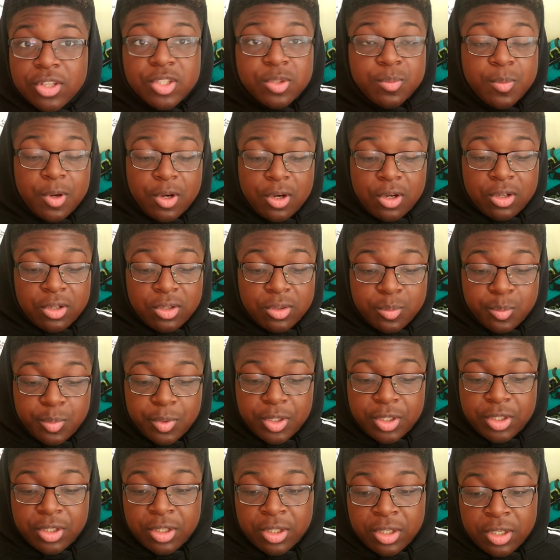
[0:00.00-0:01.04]
it small,
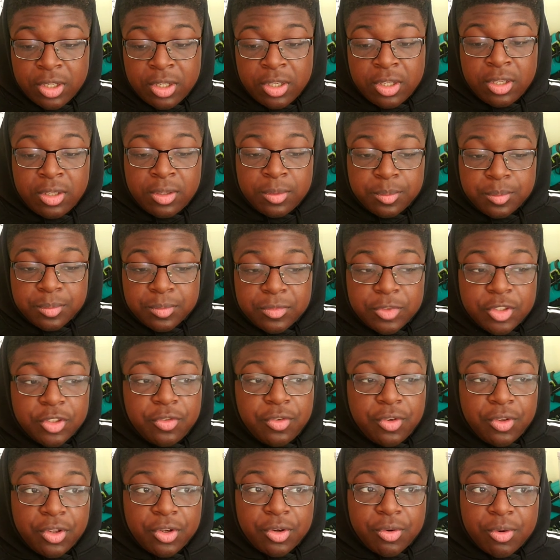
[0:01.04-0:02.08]
but
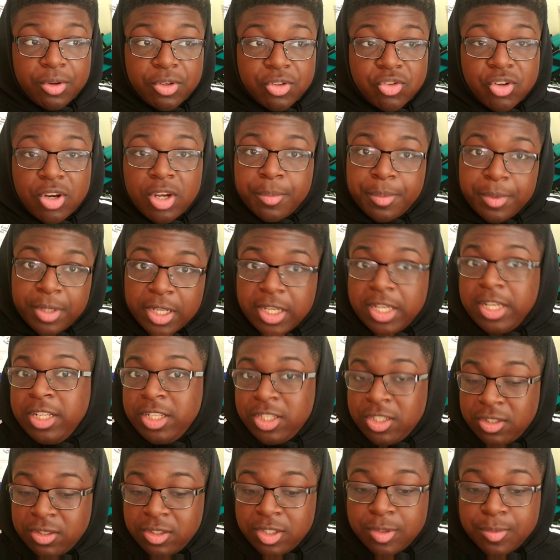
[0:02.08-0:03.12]
for the Crunchwrap, like it's
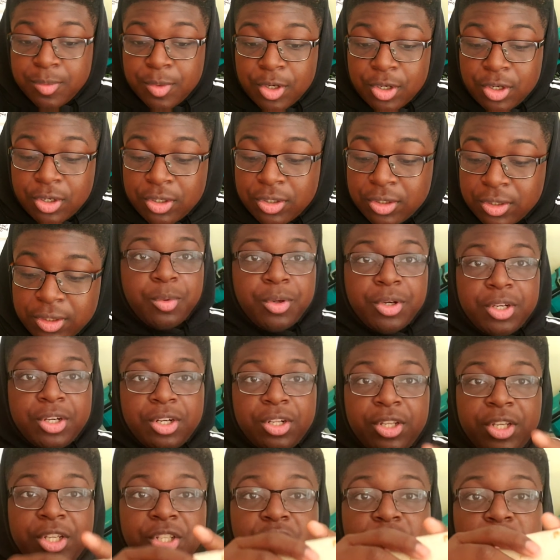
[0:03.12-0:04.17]
small. We're
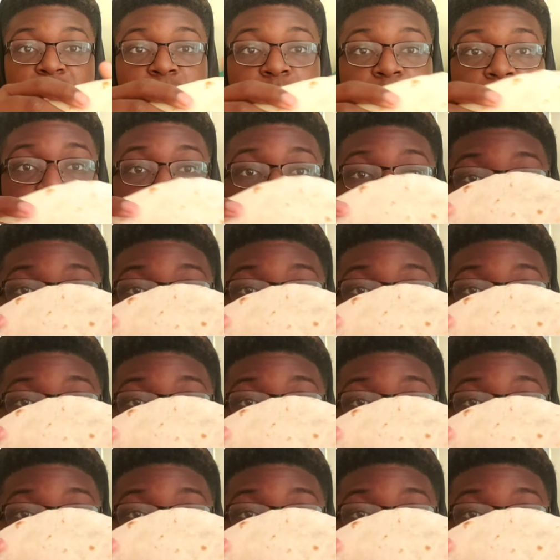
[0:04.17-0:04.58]
gonna like trim